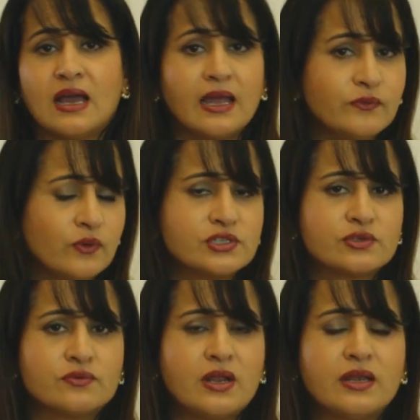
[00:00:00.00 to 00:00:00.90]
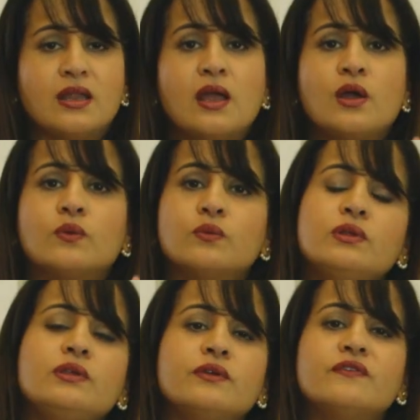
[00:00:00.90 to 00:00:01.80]
I'm going to run.
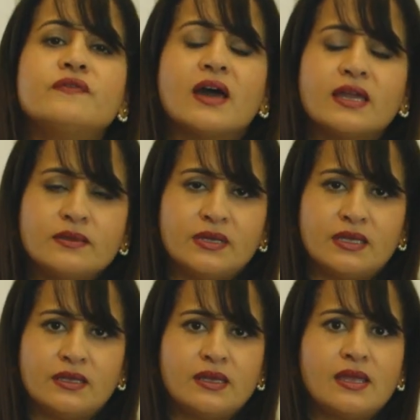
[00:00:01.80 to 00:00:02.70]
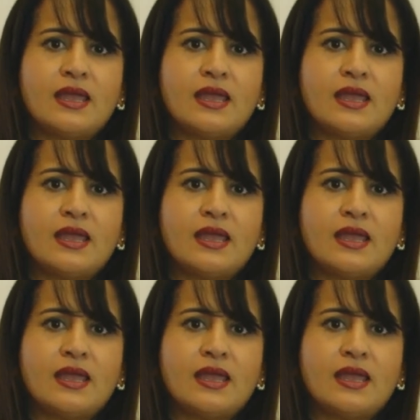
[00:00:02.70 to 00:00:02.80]
Will you find me?